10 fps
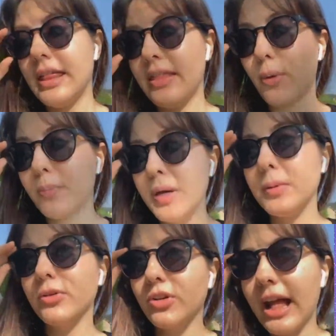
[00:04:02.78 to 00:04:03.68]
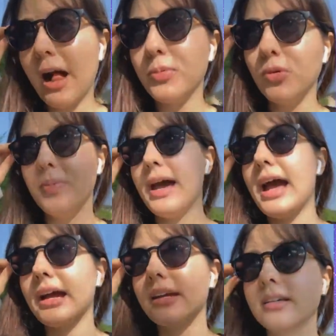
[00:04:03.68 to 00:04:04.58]
then when people don't help you
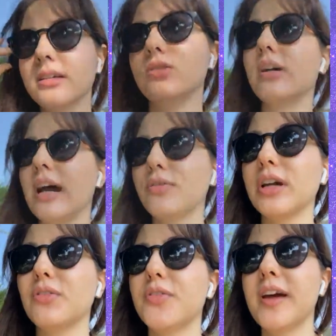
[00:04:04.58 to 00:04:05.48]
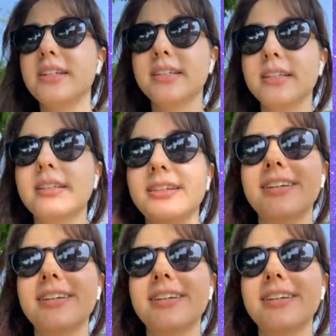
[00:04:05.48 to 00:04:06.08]
back, you kind of get offended.